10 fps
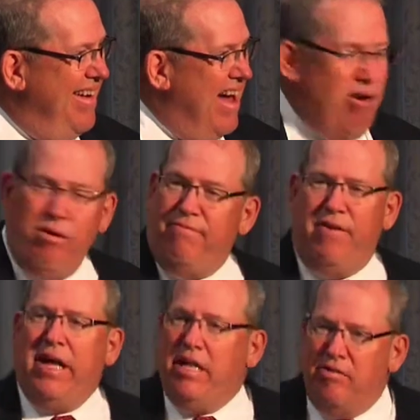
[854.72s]
How
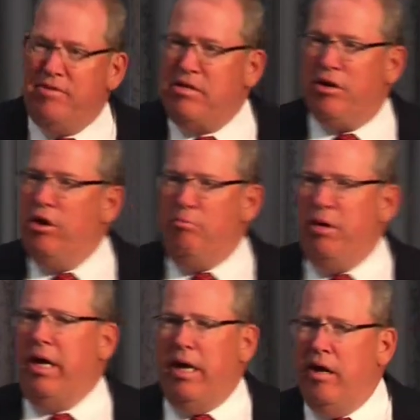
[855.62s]
effective is it going
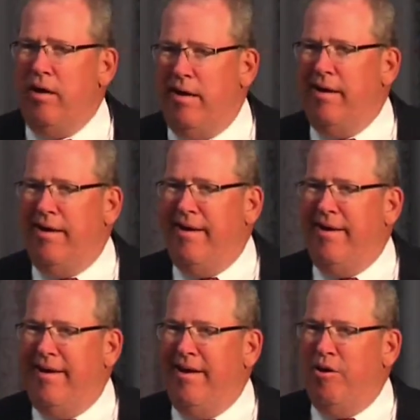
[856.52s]
to be?
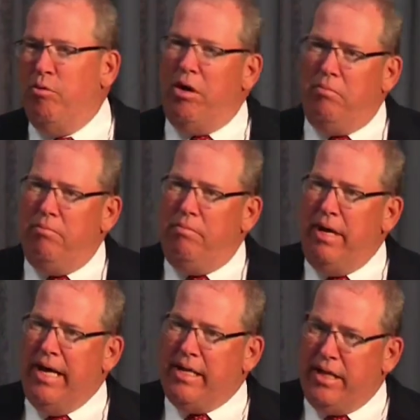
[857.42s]
Well,
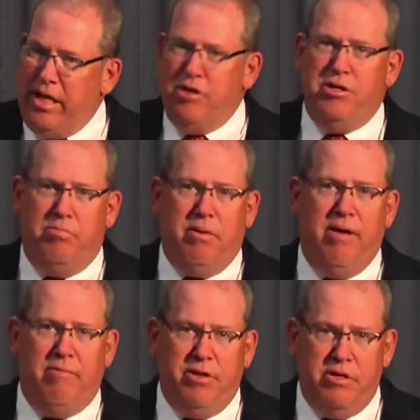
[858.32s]
at the leadership
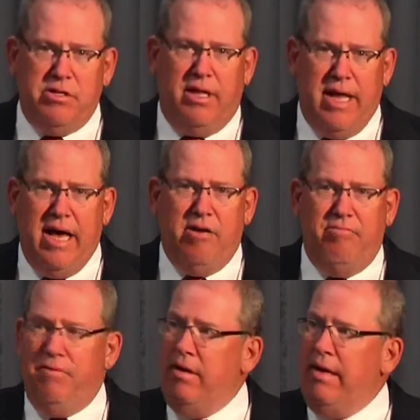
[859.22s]
level, there's a lack
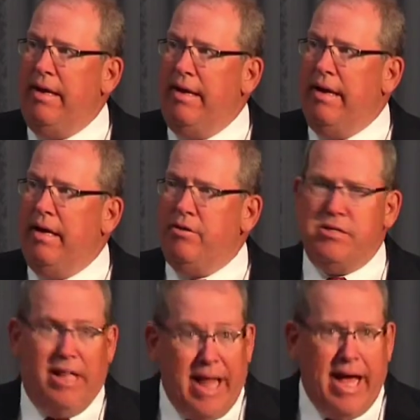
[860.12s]

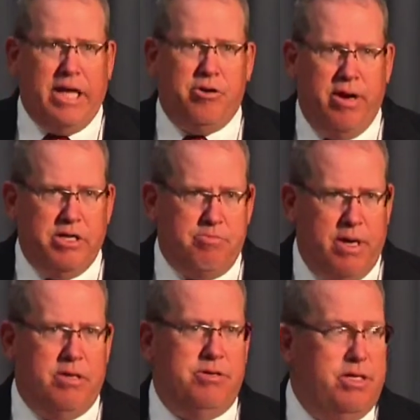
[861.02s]
of
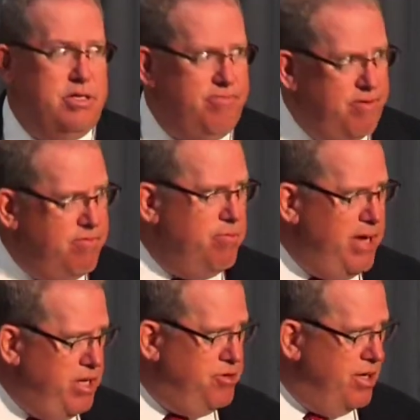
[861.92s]
transparencies of
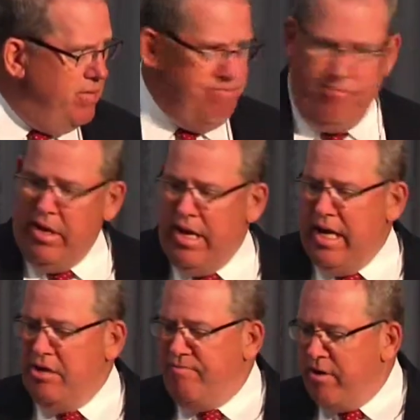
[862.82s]
information,
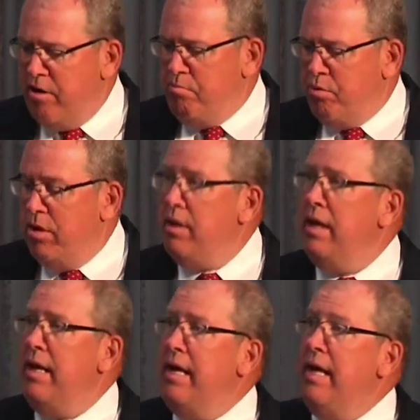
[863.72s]
and it's very
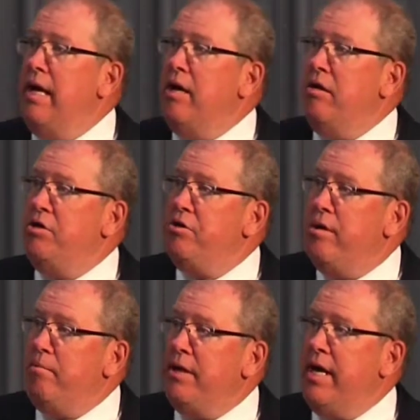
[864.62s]
important that
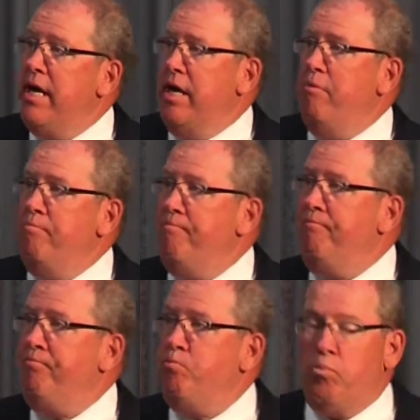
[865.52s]
you're able to get it.
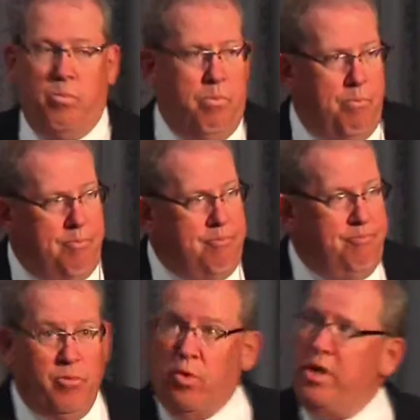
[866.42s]

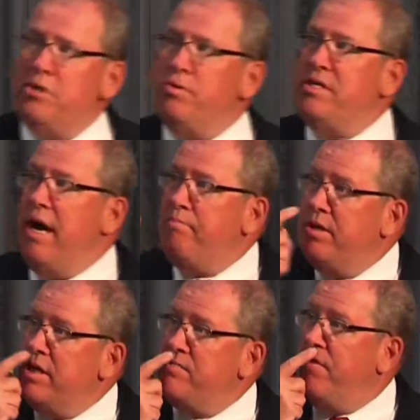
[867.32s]
Well, here's what's
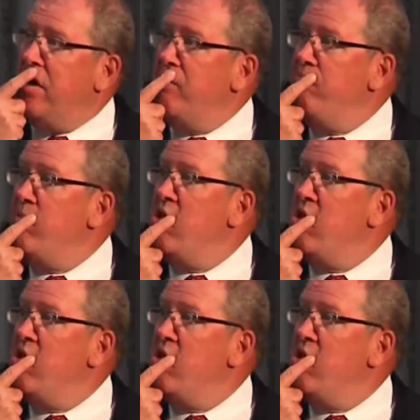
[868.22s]
happened thus far.